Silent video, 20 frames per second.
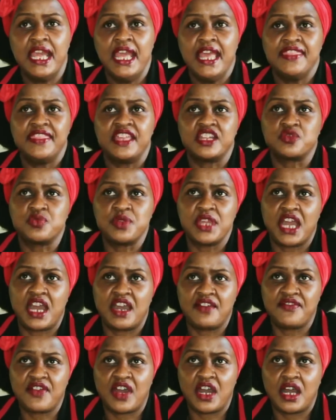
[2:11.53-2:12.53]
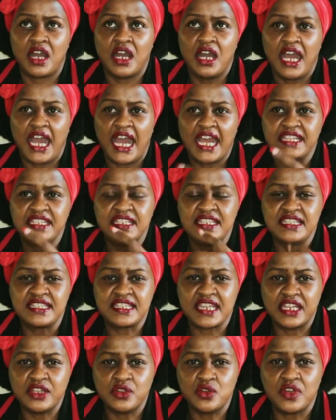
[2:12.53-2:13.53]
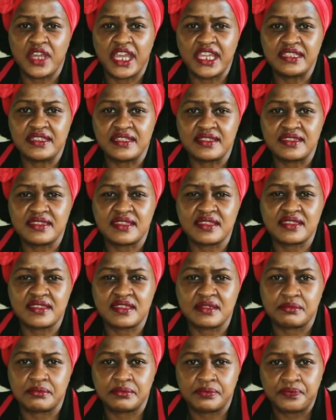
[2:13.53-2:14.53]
that we have an internal guidance system.